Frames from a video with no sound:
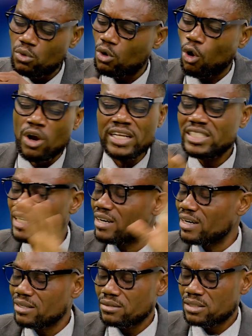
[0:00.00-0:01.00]
On a
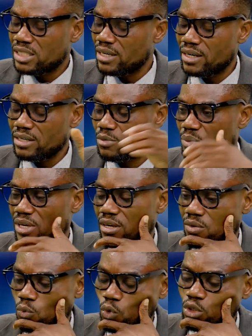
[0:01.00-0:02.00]
generally speaking,
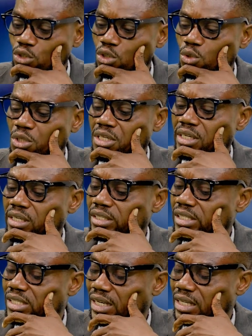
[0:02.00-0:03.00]
what do you think is
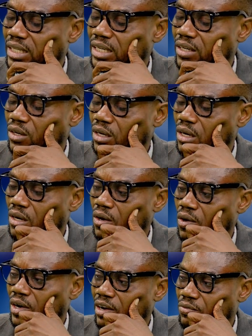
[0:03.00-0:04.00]
standing
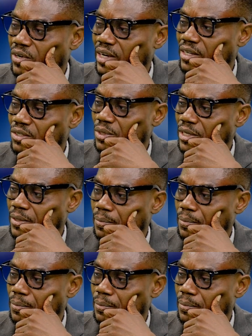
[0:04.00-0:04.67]
on Africa's way?